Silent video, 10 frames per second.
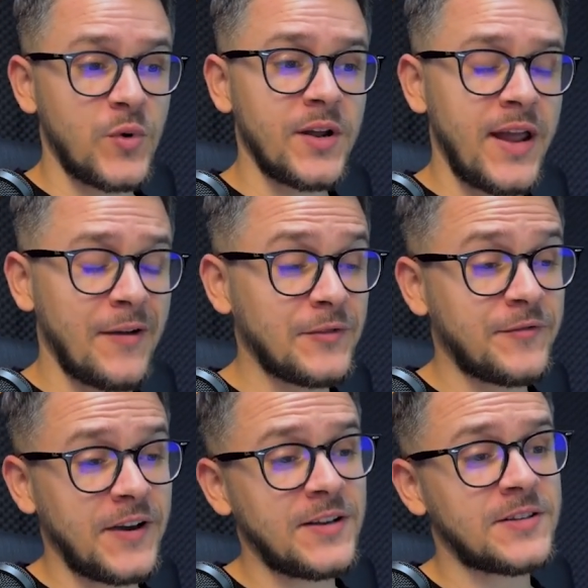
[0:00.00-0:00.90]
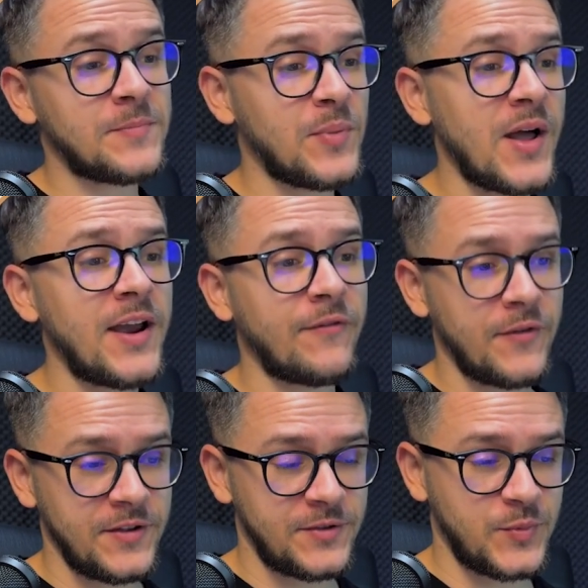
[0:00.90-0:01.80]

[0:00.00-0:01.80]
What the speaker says: We're going to have to find a supplier for this